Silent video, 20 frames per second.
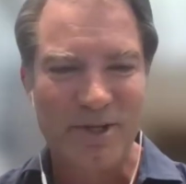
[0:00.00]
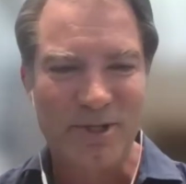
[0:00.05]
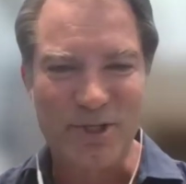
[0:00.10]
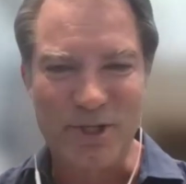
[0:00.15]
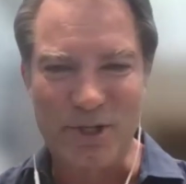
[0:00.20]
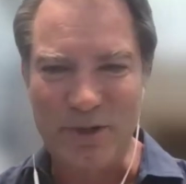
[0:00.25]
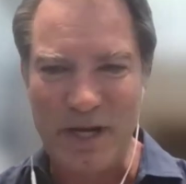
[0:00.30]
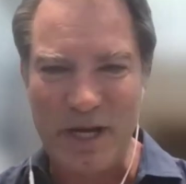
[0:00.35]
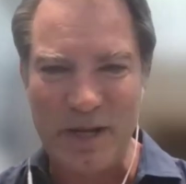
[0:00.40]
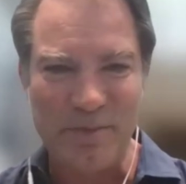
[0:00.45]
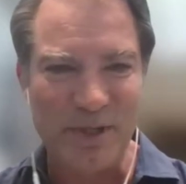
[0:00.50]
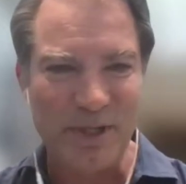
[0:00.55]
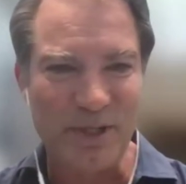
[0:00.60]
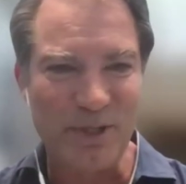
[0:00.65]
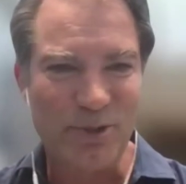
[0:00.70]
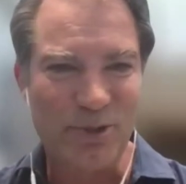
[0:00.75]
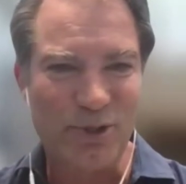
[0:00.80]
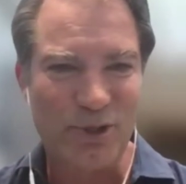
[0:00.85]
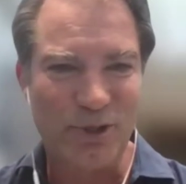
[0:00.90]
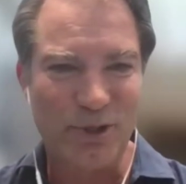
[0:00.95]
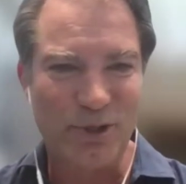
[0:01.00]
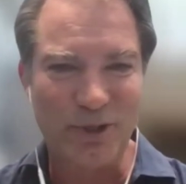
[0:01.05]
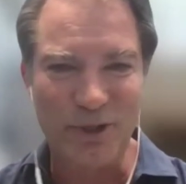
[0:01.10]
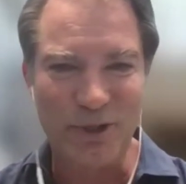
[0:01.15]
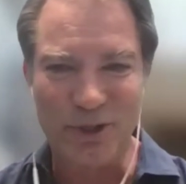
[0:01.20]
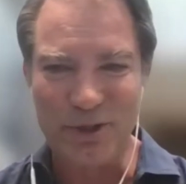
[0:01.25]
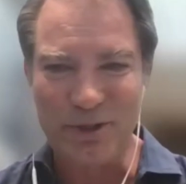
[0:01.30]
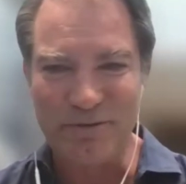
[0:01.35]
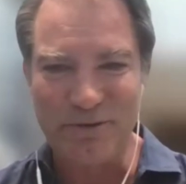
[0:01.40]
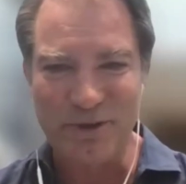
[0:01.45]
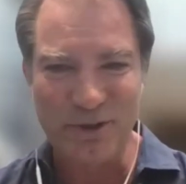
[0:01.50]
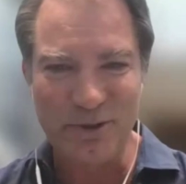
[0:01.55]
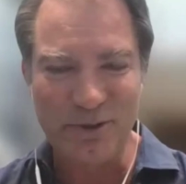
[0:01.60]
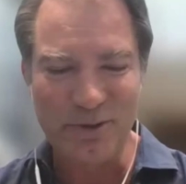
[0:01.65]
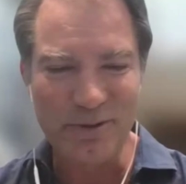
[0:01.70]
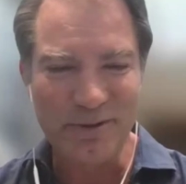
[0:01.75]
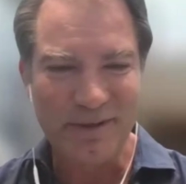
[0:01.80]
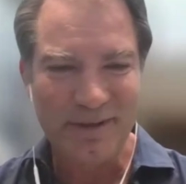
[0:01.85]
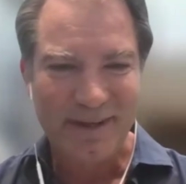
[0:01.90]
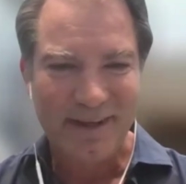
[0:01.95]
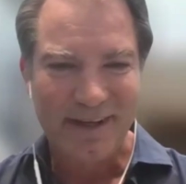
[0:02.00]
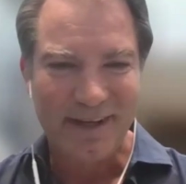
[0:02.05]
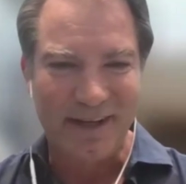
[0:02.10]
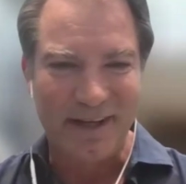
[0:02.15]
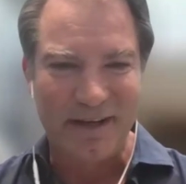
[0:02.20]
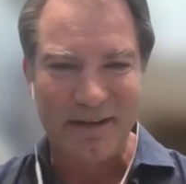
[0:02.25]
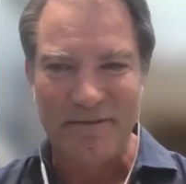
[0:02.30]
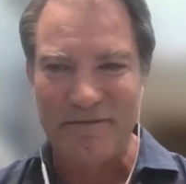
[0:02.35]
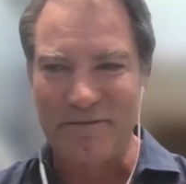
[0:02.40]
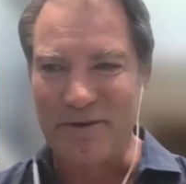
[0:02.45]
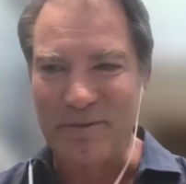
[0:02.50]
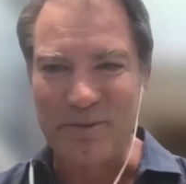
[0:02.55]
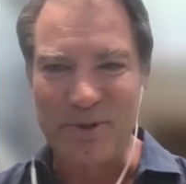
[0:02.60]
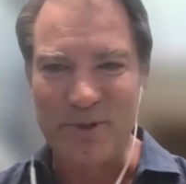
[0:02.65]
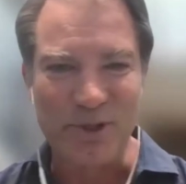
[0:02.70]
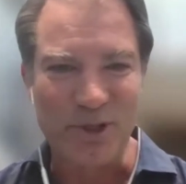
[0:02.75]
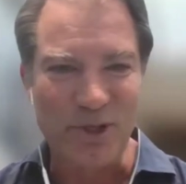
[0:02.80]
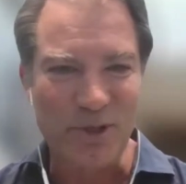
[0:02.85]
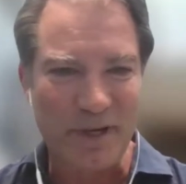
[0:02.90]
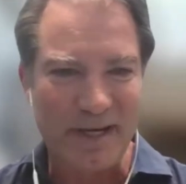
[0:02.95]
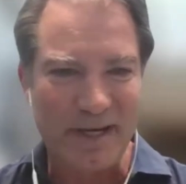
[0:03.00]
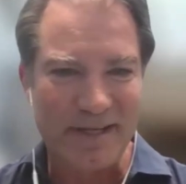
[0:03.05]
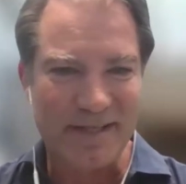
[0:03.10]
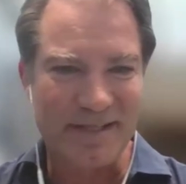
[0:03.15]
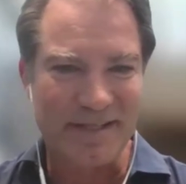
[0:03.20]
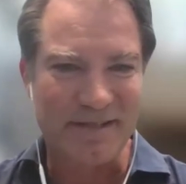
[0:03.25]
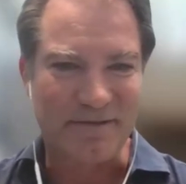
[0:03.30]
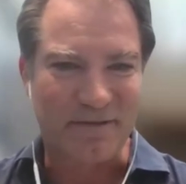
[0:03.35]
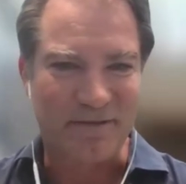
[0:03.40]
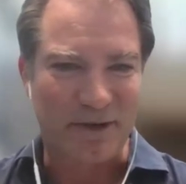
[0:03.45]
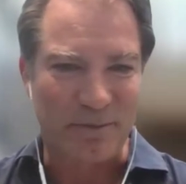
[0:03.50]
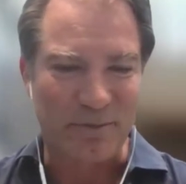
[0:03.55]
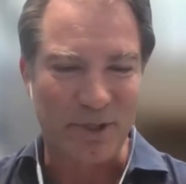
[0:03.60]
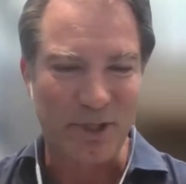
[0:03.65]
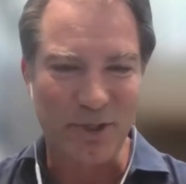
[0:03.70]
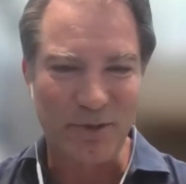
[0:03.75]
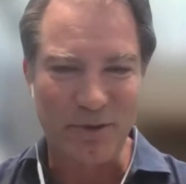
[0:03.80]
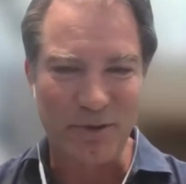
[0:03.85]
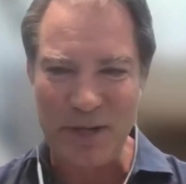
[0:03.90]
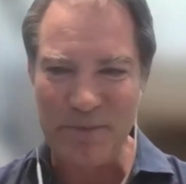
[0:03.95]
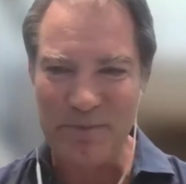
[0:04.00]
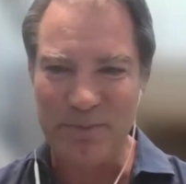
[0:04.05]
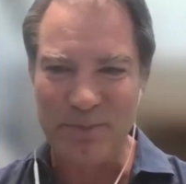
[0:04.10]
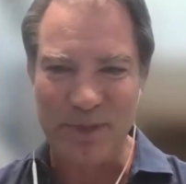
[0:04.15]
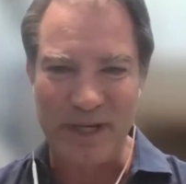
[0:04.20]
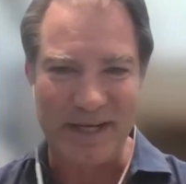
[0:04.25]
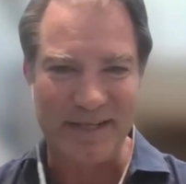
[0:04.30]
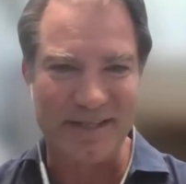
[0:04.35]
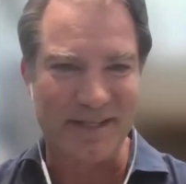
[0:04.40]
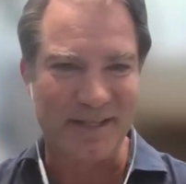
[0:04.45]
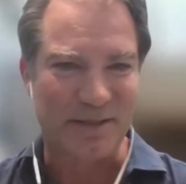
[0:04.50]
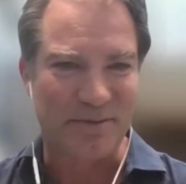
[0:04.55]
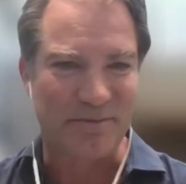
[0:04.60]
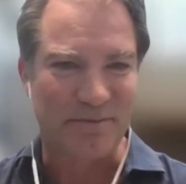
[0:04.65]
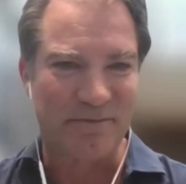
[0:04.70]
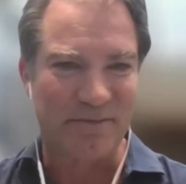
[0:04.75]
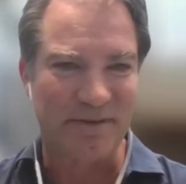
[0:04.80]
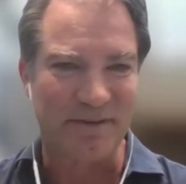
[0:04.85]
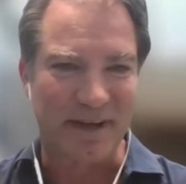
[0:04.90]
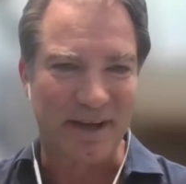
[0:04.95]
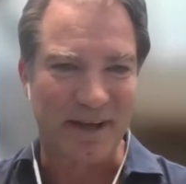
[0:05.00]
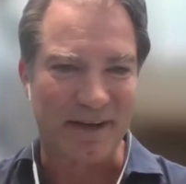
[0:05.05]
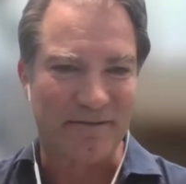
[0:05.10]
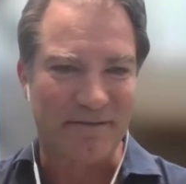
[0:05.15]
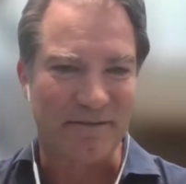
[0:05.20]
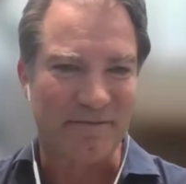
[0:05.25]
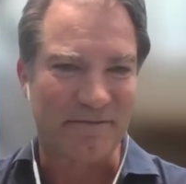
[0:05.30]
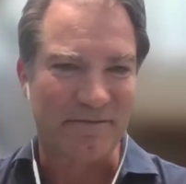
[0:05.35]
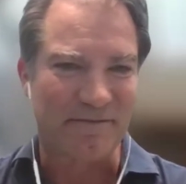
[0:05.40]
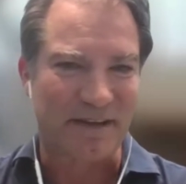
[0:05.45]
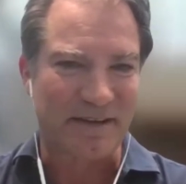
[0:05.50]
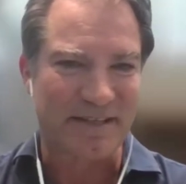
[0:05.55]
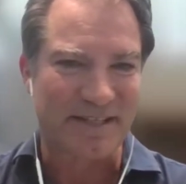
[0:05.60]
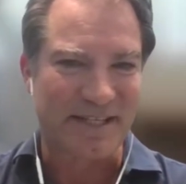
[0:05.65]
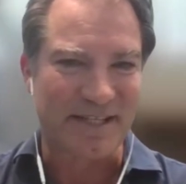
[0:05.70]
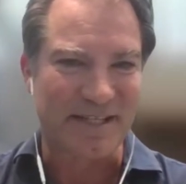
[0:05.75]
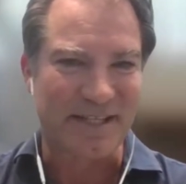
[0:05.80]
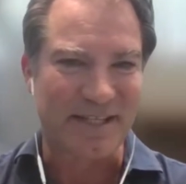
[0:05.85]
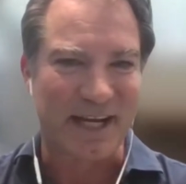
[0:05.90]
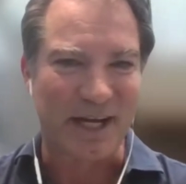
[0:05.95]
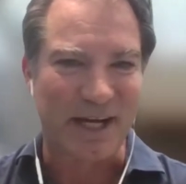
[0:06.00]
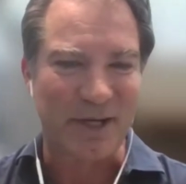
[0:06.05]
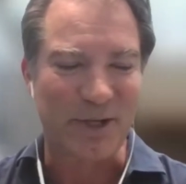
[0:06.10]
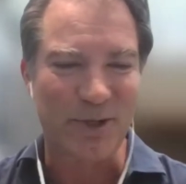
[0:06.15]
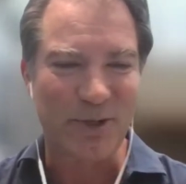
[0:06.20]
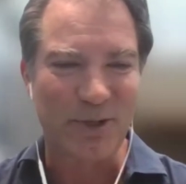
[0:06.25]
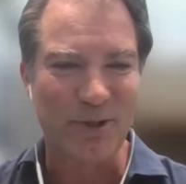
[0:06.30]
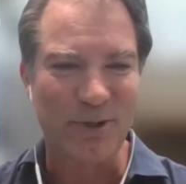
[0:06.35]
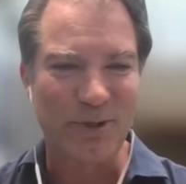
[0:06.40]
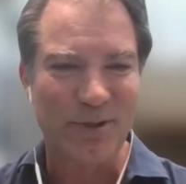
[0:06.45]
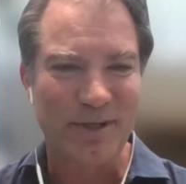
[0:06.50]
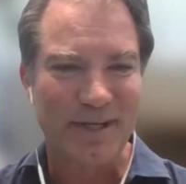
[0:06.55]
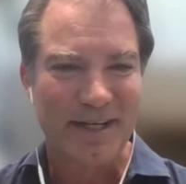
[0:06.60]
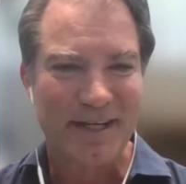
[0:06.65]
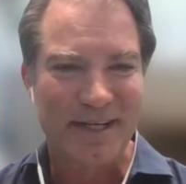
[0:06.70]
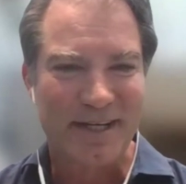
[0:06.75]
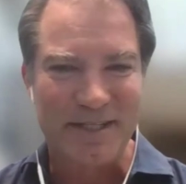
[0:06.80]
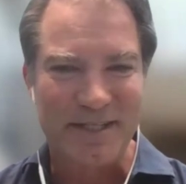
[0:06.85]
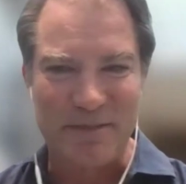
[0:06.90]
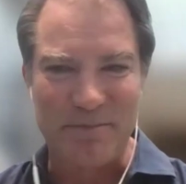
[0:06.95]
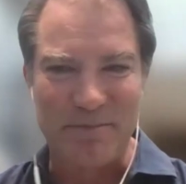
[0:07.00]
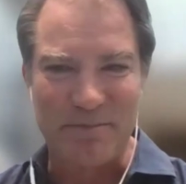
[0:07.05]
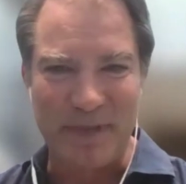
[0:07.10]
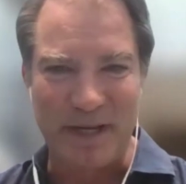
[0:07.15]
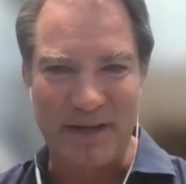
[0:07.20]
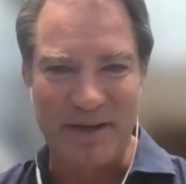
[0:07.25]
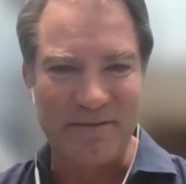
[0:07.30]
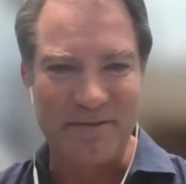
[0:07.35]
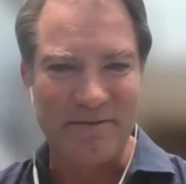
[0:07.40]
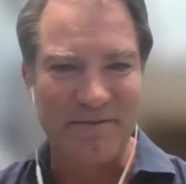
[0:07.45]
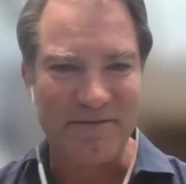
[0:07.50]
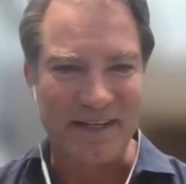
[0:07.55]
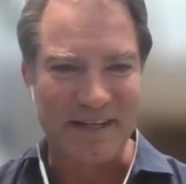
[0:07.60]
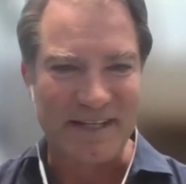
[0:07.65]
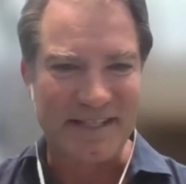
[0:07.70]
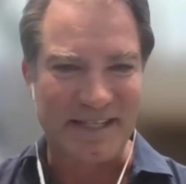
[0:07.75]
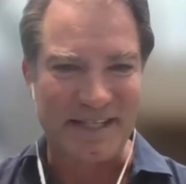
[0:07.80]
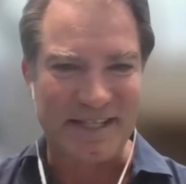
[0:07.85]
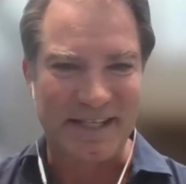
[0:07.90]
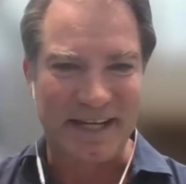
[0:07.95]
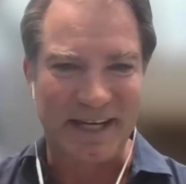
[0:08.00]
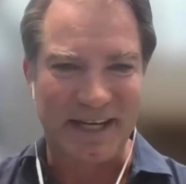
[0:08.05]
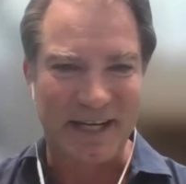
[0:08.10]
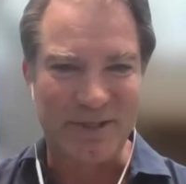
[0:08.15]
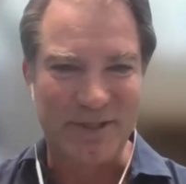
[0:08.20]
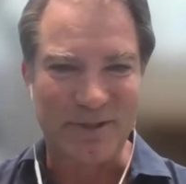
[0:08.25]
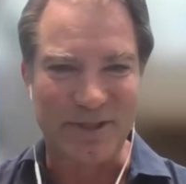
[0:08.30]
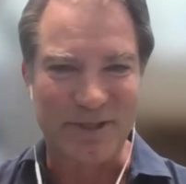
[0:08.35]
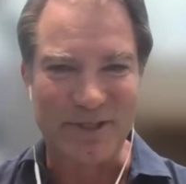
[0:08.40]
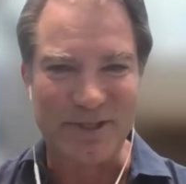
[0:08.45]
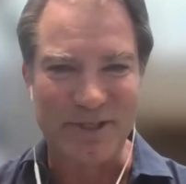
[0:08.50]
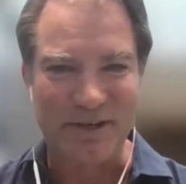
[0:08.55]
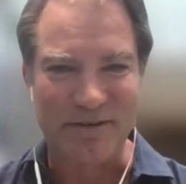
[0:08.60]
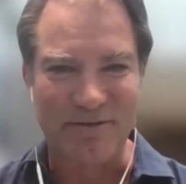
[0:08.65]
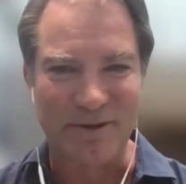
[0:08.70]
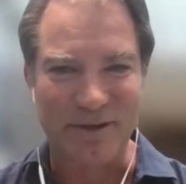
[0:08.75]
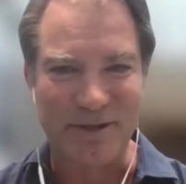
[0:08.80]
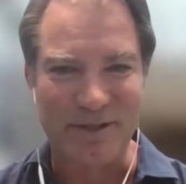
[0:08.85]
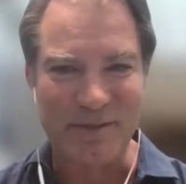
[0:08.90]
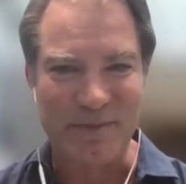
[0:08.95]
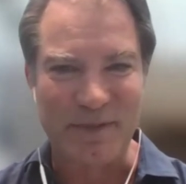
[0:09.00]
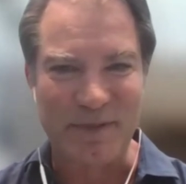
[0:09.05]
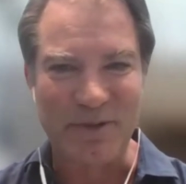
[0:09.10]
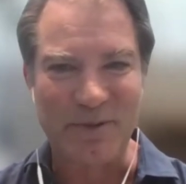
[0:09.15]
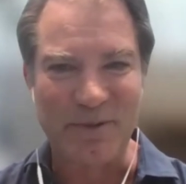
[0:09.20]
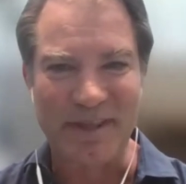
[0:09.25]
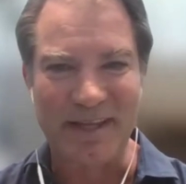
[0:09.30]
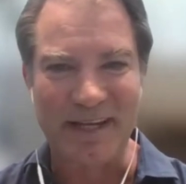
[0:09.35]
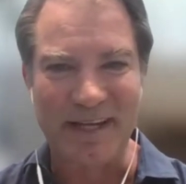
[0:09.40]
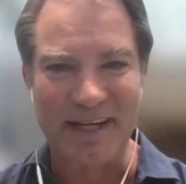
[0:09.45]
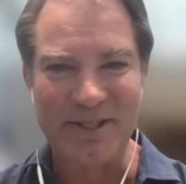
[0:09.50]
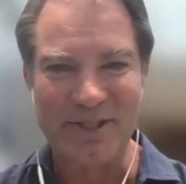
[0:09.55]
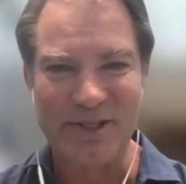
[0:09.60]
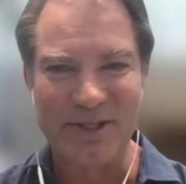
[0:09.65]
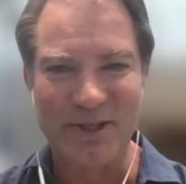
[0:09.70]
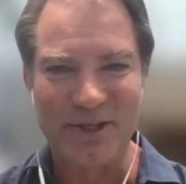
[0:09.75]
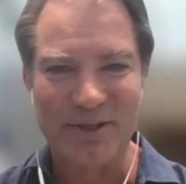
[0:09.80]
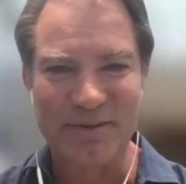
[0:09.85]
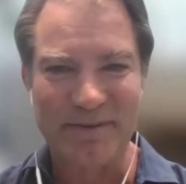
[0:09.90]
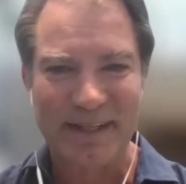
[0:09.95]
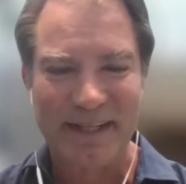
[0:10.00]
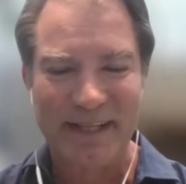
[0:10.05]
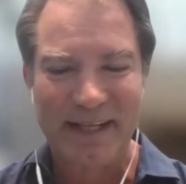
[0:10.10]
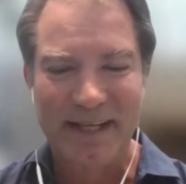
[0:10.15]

So happy to join all of you from the US, from Europe. I see some faces that I know, some faces that I'd like to discover and speak with later.